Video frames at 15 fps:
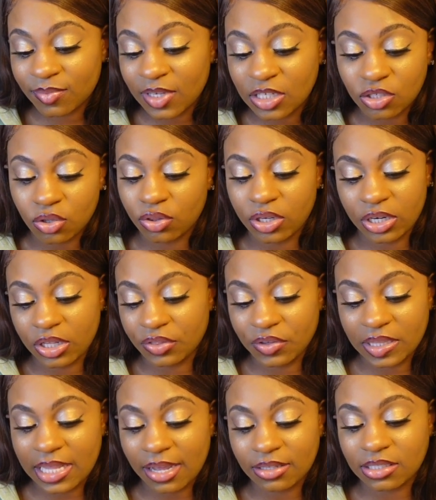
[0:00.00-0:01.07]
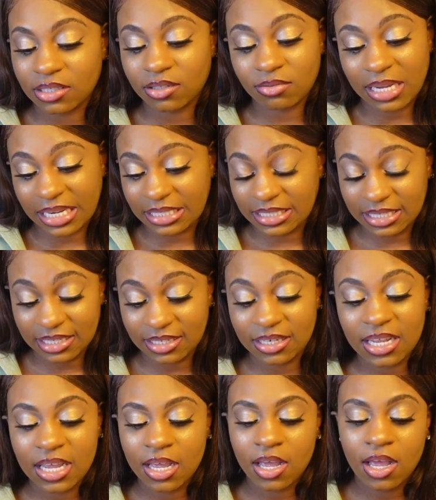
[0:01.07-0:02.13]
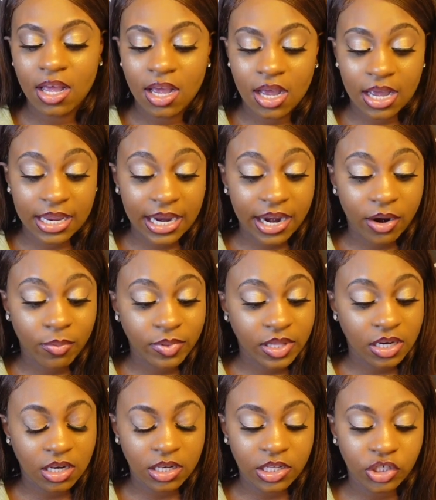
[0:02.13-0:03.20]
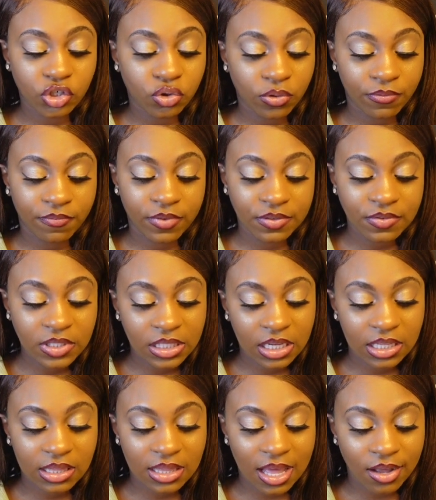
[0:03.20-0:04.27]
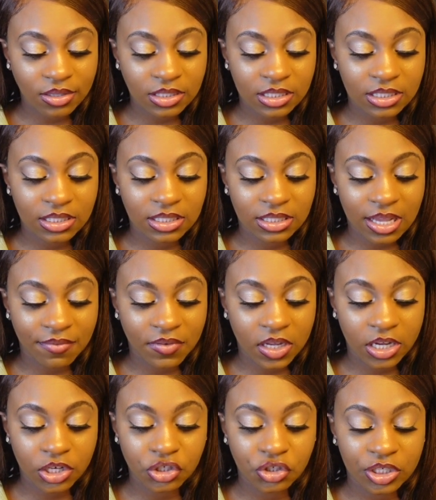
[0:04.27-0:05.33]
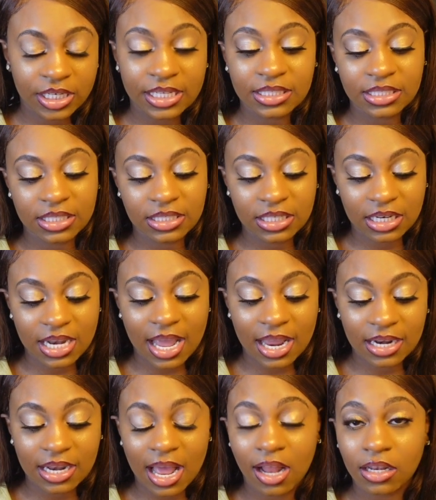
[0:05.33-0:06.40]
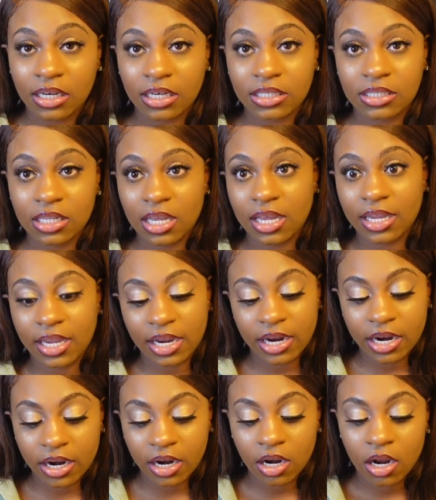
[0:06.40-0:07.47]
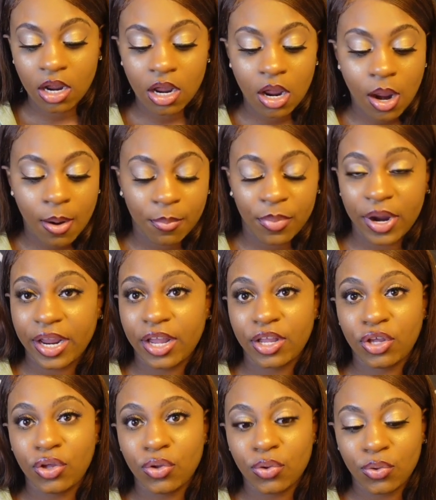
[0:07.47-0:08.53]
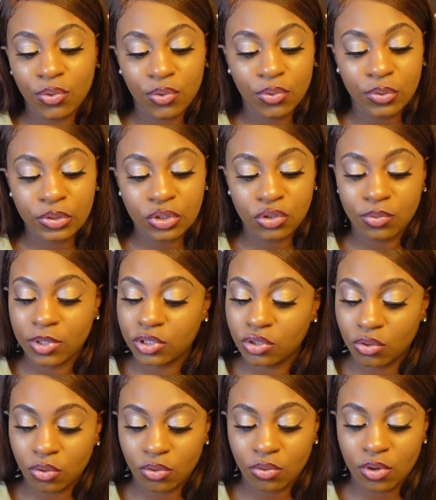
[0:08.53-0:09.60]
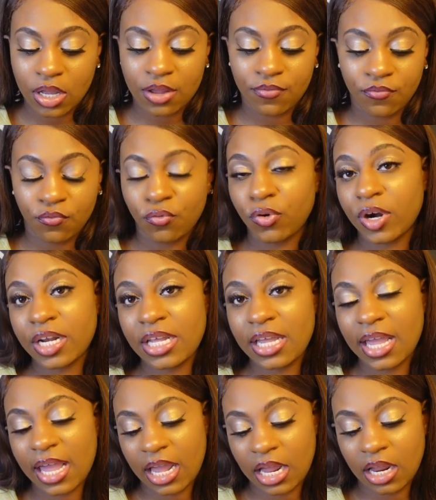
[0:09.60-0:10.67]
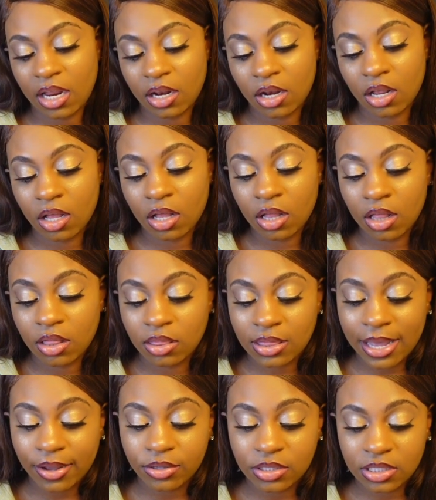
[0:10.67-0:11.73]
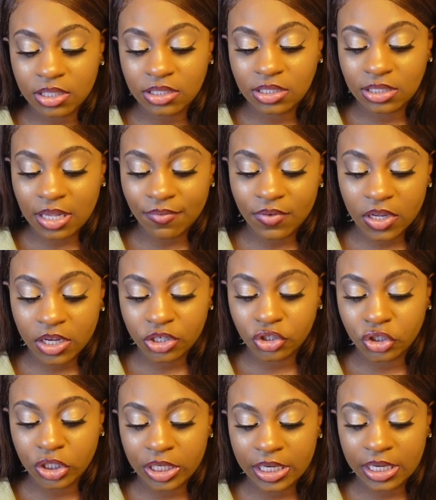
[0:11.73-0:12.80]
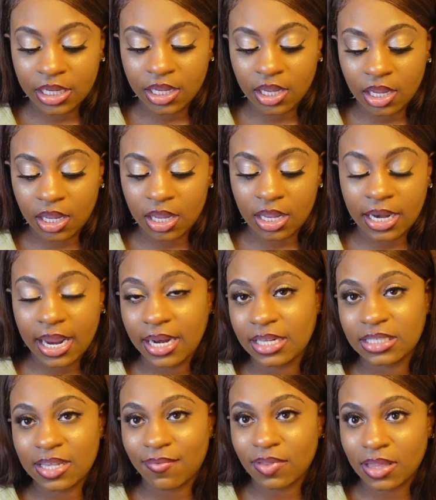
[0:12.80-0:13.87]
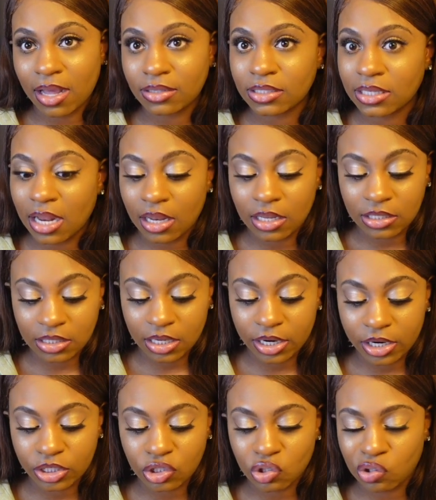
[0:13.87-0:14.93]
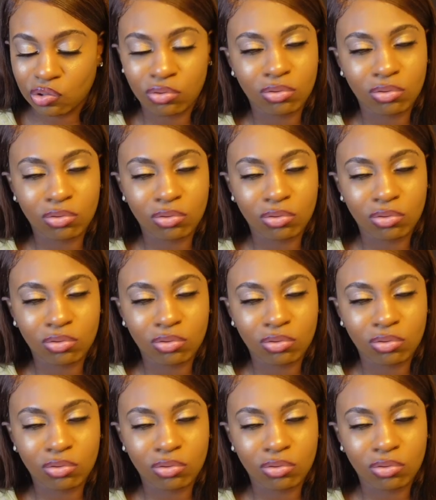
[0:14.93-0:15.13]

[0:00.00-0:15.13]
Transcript: so $33,019 a year, with an additional $15,769 a year, bringing you to a total of $48,787 a year. So